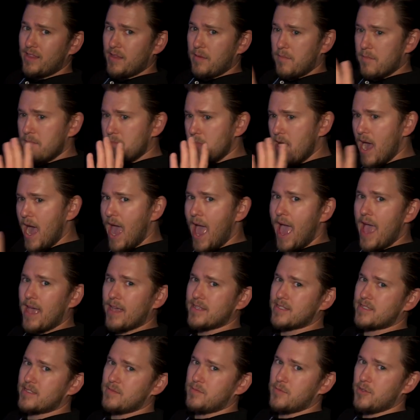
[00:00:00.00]
the
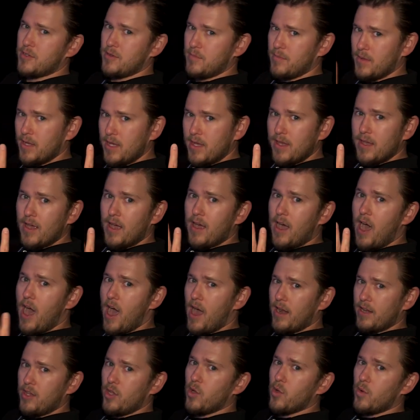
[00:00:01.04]
maximum
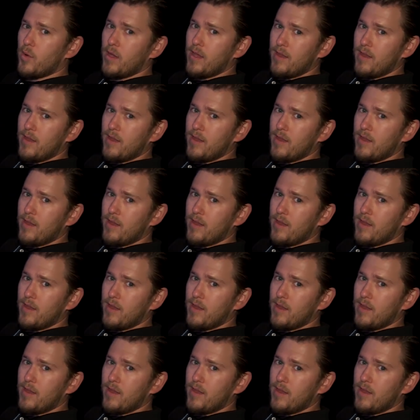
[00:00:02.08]
audio